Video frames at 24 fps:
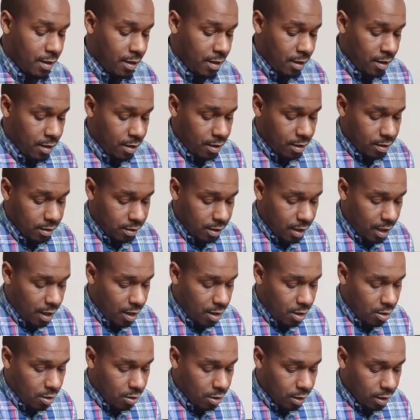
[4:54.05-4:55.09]
It's not,
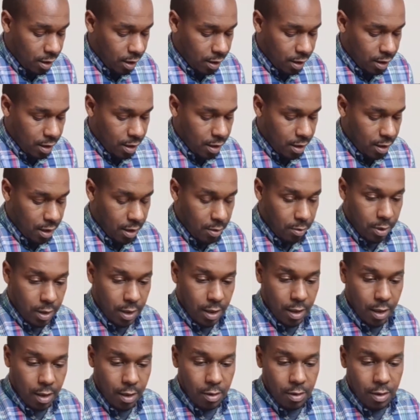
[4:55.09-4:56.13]
okay, yeah, there we
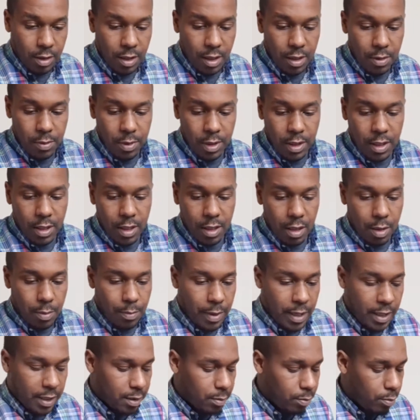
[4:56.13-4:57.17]
go. Match
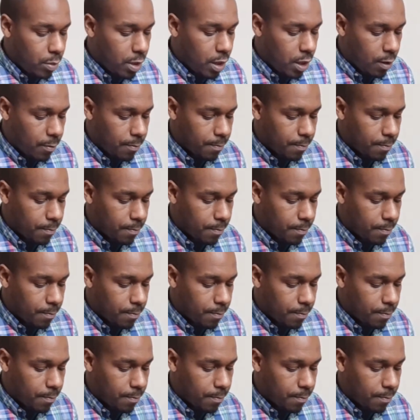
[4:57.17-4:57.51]
them up.